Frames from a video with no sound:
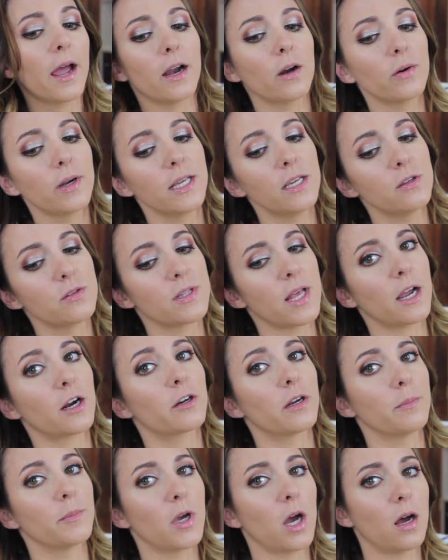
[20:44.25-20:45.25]
I already used that
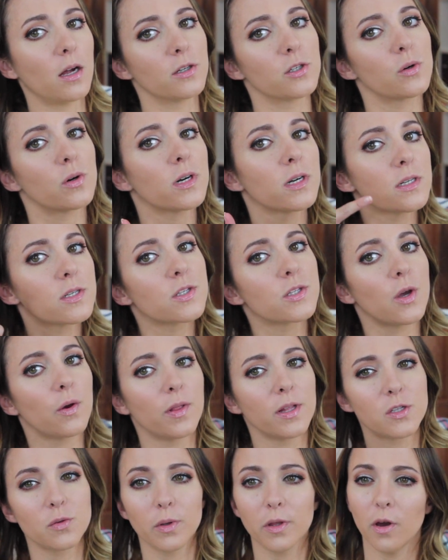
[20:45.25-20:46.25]
cream contour,
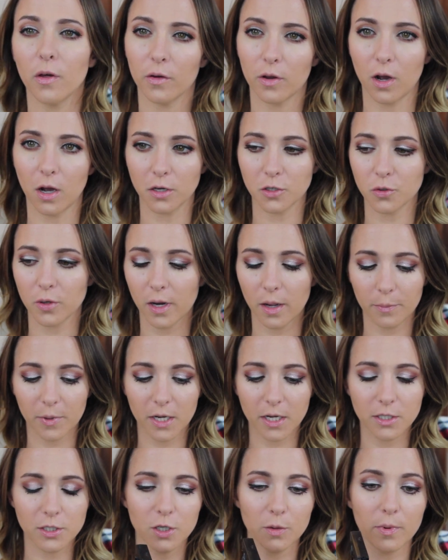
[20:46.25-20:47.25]
so that's really all the contouring I'm
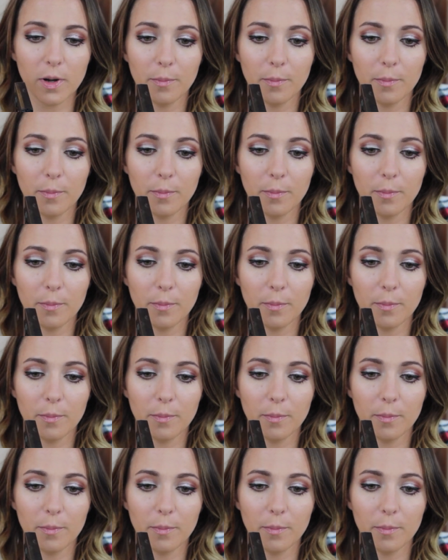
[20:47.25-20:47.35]
going to do,